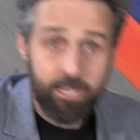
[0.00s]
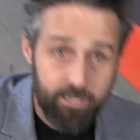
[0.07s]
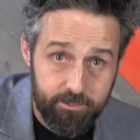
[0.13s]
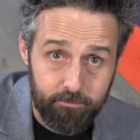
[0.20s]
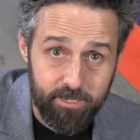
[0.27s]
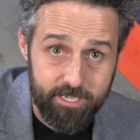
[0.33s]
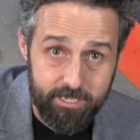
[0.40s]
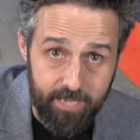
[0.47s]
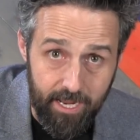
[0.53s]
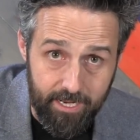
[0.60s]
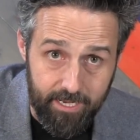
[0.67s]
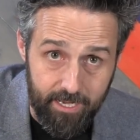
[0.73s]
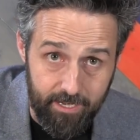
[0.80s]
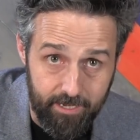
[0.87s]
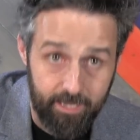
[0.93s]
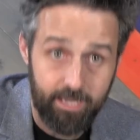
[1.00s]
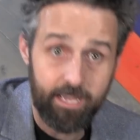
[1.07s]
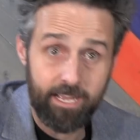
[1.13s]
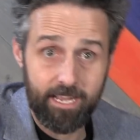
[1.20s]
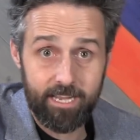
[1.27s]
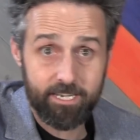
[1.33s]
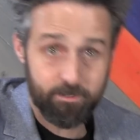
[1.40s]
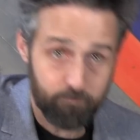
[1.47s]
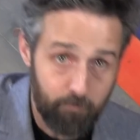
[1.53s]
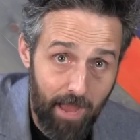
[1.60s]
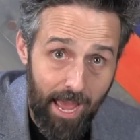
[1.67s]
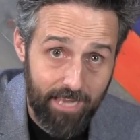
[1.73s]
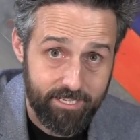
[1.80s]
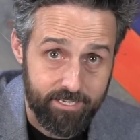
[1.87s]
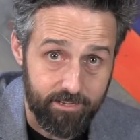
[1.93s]
is mistaken. It's
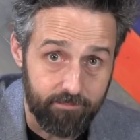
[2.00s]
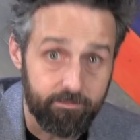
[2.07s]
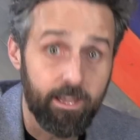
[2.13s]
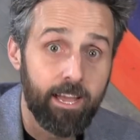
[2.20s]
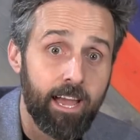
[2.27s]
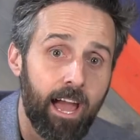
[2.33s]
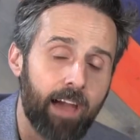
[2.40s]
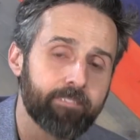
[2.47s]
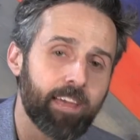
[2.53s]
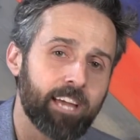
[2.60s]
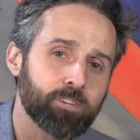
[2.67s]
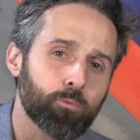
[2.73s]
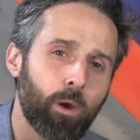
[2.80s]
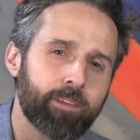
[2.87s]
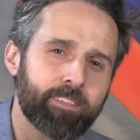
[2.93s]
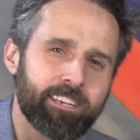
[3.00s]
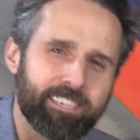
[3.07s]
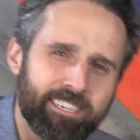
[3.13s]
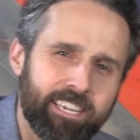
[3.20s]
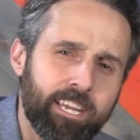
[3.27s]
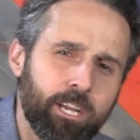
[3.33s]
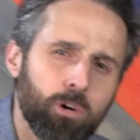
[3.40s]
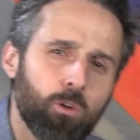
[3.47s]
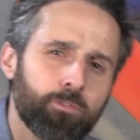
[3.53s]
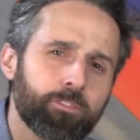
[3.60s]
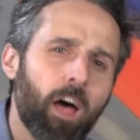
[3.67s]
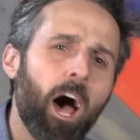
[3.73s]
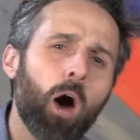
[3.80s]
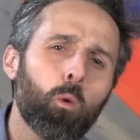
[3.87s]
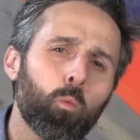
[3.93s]
massive, and that's why the deal
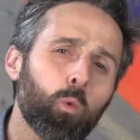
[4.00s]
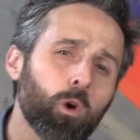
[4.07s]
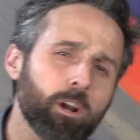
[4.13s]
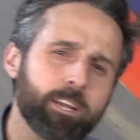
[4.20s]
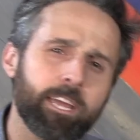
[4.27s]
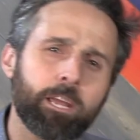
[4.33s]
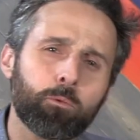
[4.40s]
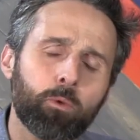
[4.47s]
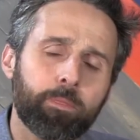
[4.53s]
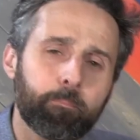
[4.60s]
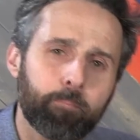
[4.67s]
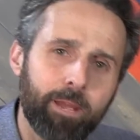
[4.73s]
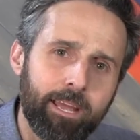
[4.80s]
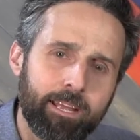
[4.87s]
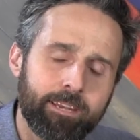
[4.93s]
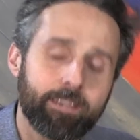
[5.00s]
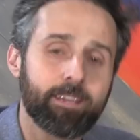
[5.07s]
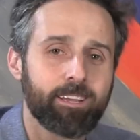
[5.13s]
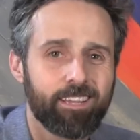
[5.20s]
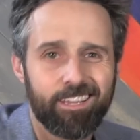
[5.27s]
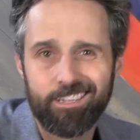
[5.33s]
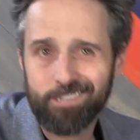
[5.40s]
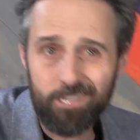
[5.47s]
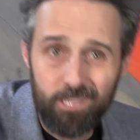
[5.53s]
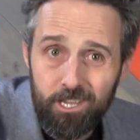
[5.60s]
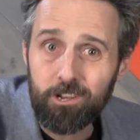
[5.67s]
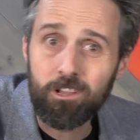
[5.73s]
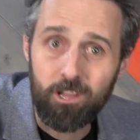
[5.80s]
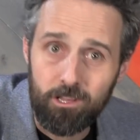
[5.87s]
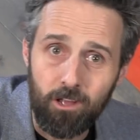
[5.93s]
not working with Penn is a
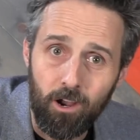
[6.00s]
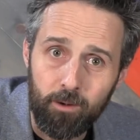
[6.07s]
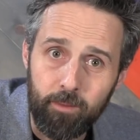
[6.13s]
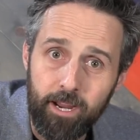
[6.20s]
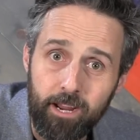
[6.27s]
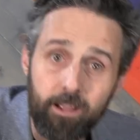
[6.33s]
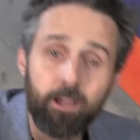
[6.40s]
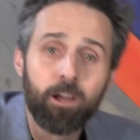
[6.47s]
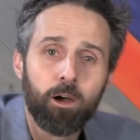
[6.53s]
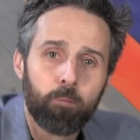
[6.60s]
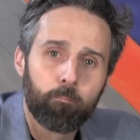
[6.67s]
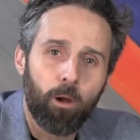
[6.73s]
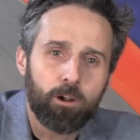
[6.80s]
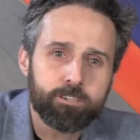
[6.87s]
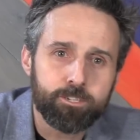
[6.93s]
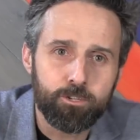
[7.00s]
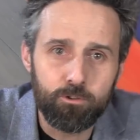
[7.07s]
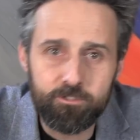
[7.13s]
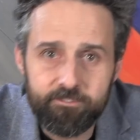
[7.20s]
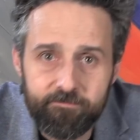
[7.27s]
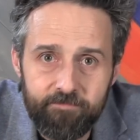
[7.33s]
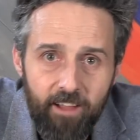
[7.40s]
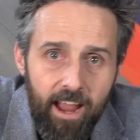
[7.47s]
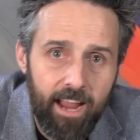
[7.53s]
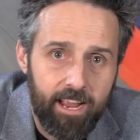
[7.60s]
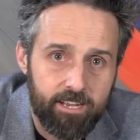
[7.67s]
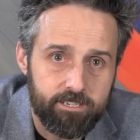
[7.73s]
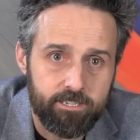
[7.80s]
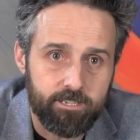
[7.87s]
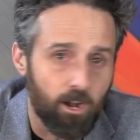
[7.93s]
little alarming. Barstool's
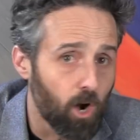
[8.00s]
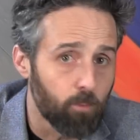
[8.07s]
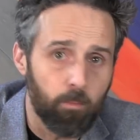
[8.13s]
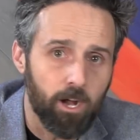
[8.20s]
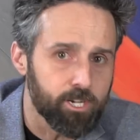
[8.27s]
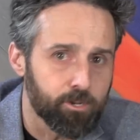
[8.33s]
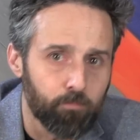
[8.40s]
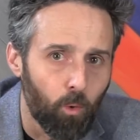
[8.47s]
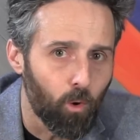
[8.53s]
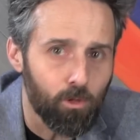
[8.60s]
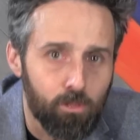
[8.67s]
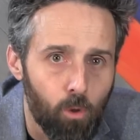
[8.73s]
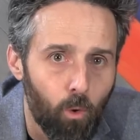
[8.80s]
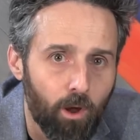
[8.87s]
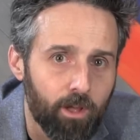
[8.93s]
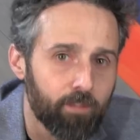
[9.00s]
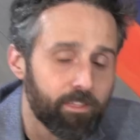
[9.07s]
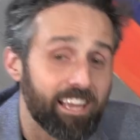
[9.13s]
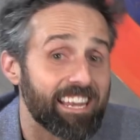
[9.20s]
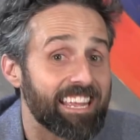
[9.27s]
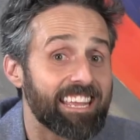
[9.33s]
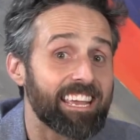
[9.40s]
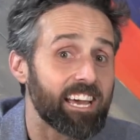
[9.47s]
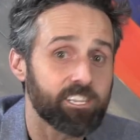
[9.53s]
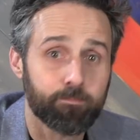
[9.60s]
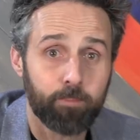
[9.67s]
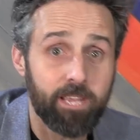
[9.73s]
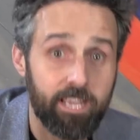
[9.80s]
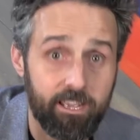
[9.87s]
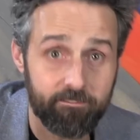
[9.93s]
fans are much more loyal than
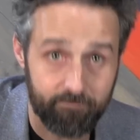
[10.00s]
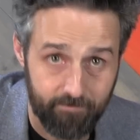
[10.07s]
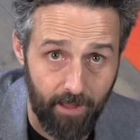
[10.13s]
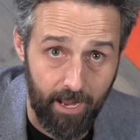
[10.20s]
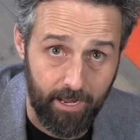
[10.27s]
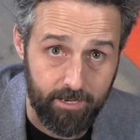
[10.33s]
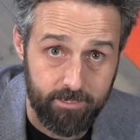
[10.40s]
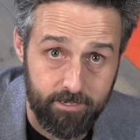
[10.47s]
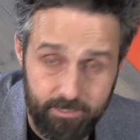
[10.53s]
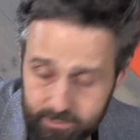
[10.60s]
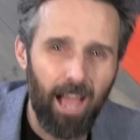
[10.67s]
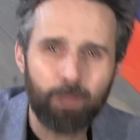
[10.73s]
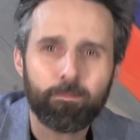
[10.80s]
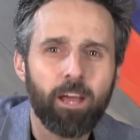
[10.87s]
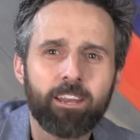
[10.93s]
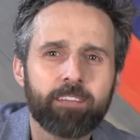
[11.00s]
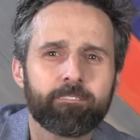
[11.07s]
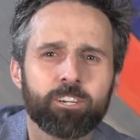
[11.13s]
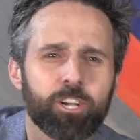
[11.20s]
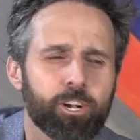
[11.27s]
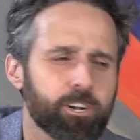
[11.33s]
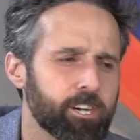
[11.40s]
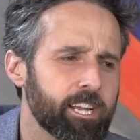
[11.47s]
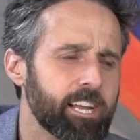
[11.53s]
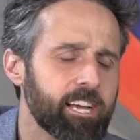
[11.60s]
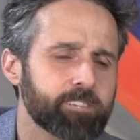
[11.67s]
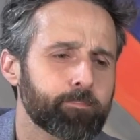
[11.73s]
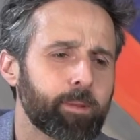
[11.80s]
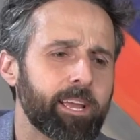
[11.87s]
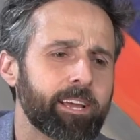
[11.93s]
ESPN fans. I'm not even sure
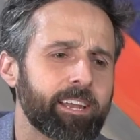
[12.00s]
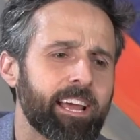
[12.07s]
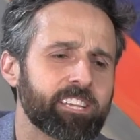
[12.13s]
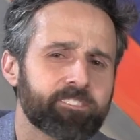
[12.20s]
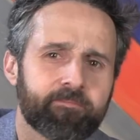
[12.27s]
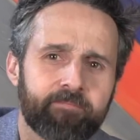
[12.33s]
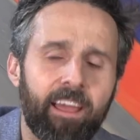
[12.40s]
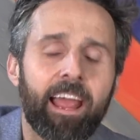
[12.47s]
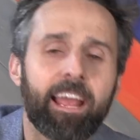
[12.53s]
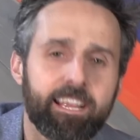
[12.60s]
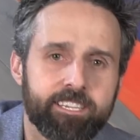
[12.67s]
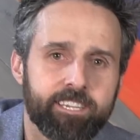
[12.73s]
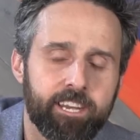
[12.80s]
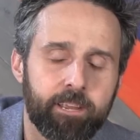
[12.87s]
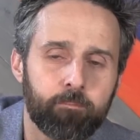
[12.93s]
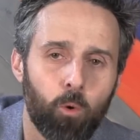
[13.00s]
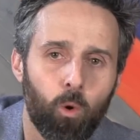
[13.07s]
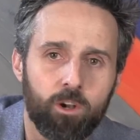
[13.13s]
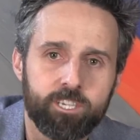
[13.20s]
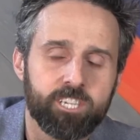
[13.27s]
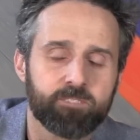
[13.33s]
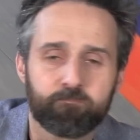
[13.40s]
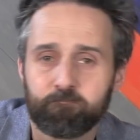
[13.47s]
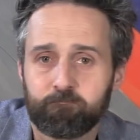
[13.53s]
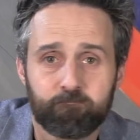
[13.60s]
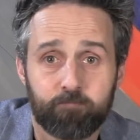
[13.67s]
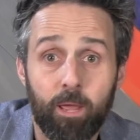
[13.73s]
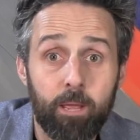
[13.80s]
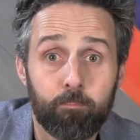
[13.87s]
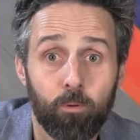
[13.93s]
ESPN has fans anymore, just
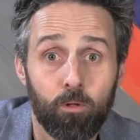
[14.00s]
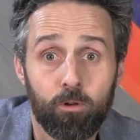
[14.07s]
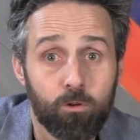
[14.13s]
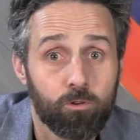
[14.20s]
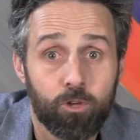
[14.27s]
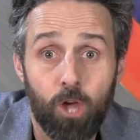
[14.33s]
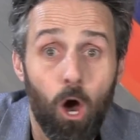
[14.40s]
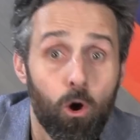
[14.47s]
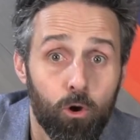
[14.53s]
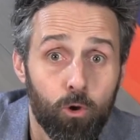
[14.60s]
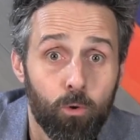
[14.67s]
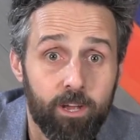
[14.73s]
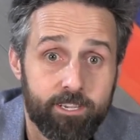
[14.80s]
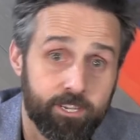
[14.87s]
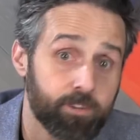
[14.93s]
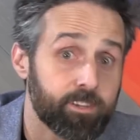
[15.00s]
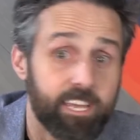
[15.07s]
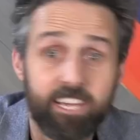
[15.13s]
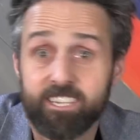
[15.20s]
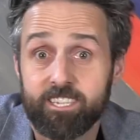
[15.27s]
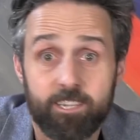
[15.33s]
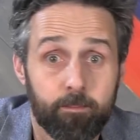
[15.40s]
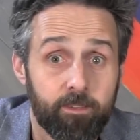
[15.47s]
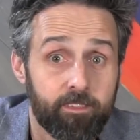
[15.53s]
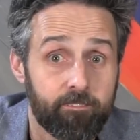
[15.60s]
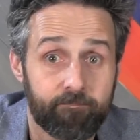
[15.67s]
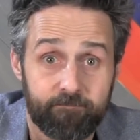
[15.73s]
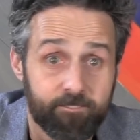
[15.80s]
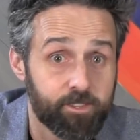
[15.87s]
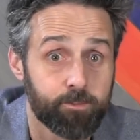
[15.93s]
people who go to it to get some of
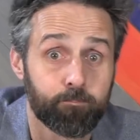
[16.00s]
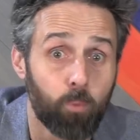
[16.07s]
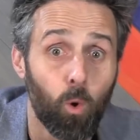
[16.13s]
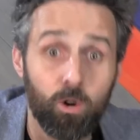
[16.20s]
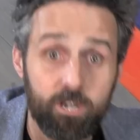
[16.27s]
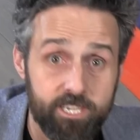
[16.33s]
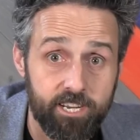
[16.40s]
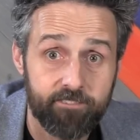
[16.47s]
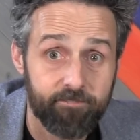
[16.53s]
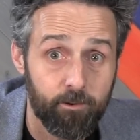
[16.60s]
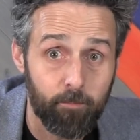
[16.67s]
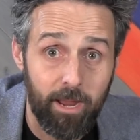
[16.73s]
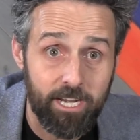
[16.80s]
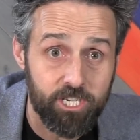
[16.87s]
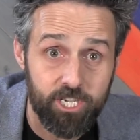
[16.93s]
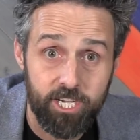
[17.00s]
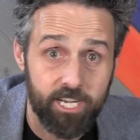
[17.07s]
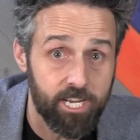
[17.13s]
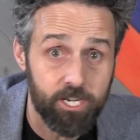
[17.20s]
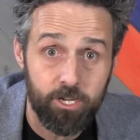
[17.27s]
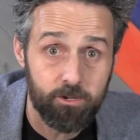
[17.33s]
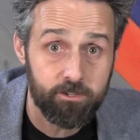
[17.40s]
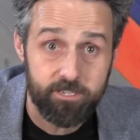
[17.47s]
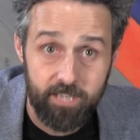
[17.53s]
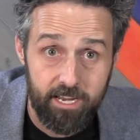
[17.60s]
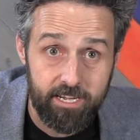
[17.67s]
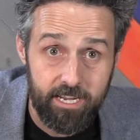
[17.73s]
the sports information and news they